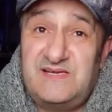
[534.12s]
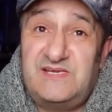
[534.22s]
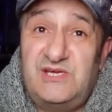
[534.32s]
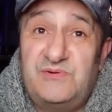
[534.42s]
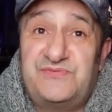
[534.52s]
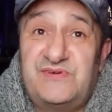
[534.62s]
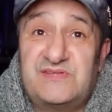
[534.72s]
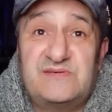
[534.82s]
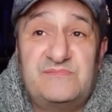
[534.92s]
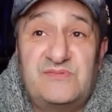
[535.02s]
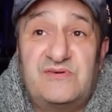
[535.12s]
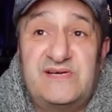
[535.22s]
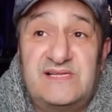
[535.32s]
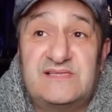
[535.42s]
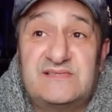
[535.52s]
You would think that
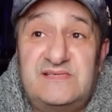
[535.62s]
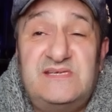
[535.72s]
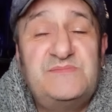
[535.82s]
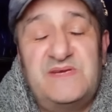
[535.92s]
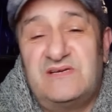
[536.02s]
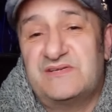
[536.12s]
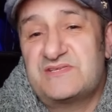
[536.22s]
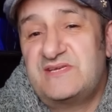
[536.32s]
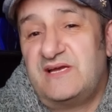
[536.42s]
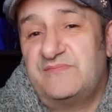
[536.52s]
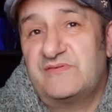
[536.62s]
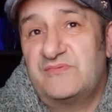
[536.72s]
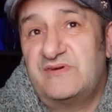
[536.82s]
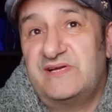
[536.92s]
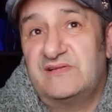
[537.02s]
Morrell, he's been kind of set up for
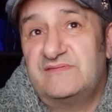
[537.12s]
Morrell